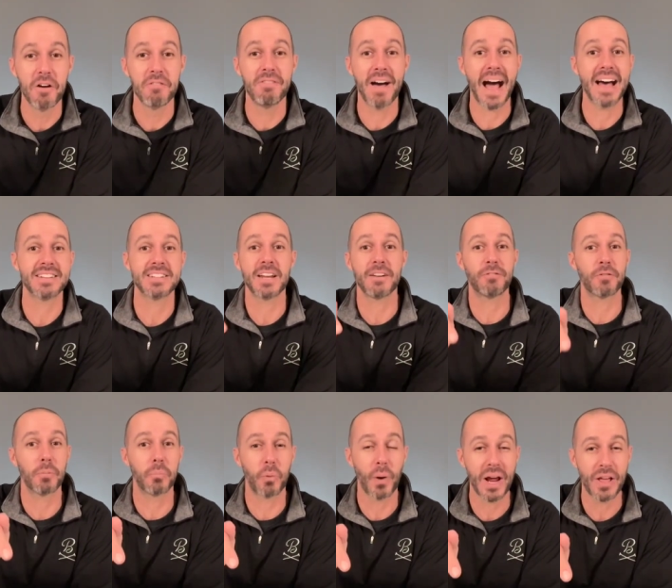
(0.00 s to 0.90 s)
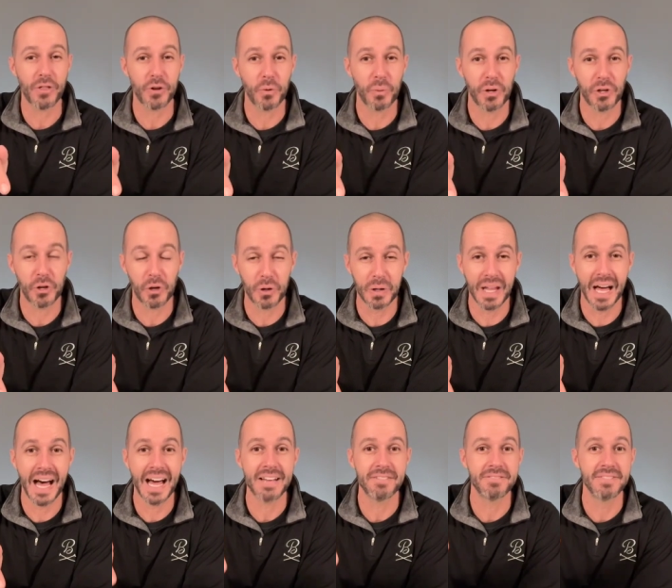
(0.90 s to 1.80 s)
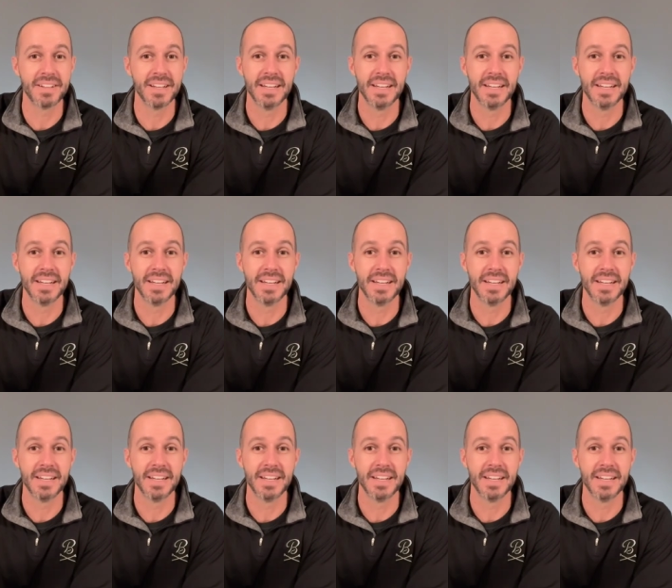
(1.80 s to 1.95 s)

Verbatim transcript: Fasting for breakthrough in your life,